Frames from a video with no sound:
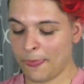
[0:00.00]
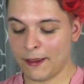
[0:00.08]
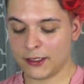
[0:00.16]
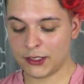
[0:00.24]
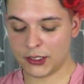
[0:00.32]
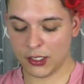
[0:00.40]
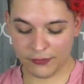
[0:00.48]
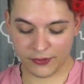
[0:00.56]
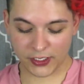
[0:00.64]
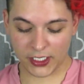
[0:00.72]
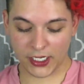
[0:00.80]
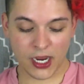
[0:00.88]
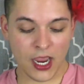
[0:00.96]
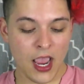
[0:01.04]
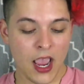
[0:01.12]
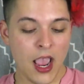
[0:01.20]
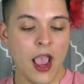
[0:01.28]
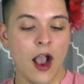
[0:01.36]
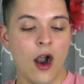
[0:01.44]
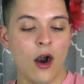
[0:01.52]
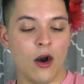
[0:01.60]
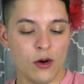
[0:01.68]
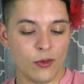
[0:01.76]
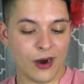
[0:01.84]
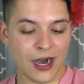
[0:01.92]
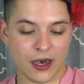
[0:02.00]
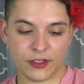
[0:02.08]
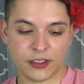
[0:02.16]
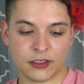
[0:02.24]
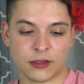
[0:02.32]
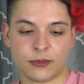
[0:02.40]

So funny. Oh wow, these are